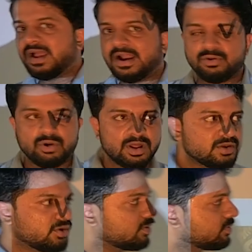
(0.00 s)
And you all
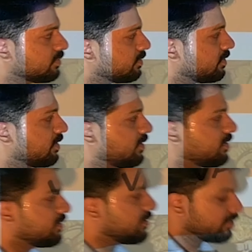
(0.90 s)
know
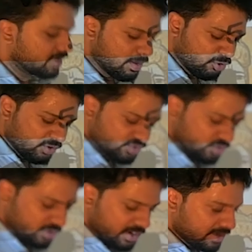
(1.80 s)
about
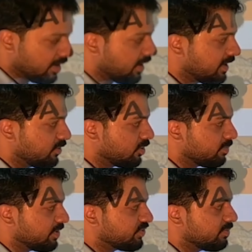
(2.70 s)
Ashoka. I need not
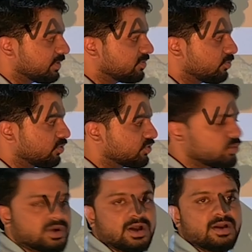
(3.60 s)
mention much about
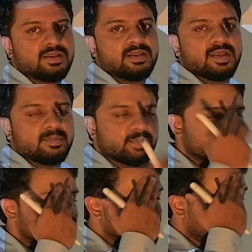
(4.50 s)
Ashoka, because